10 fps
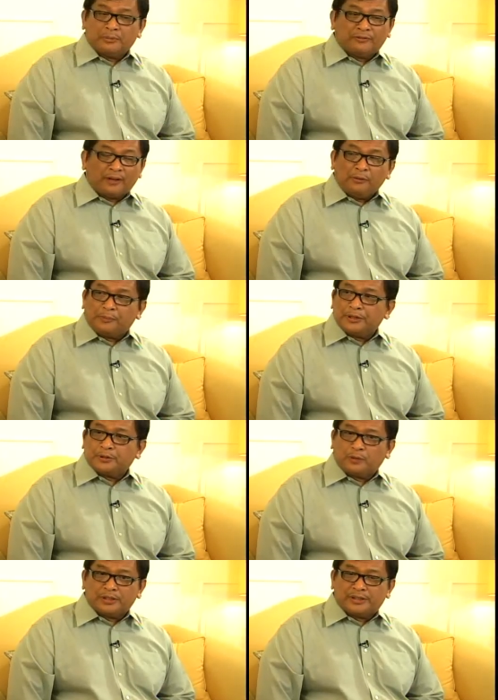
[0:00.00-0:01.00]
developers,
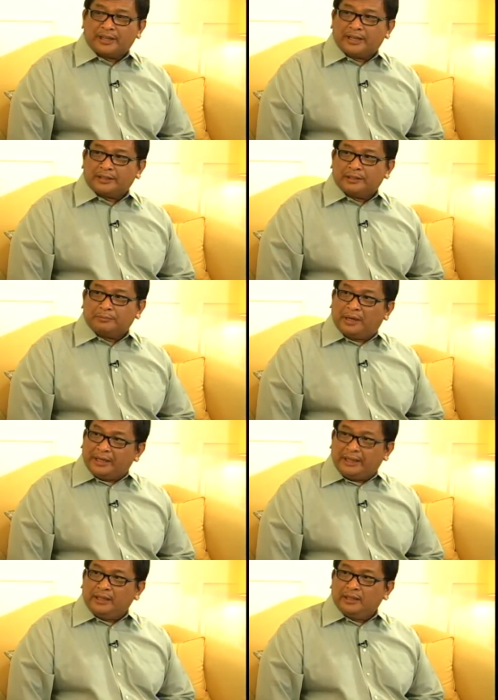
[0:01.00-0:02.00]
once they get their
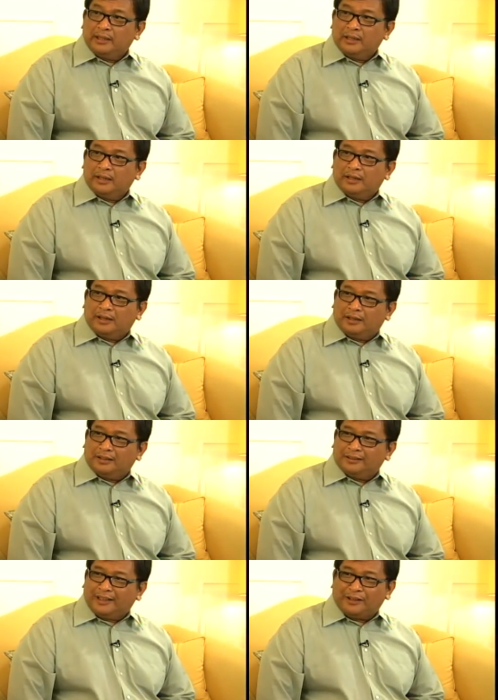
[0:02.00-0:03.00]
money,
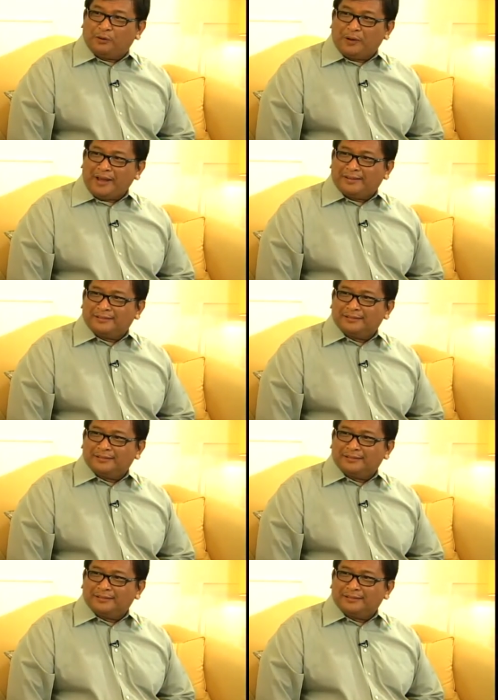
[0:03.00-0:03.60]
they go away.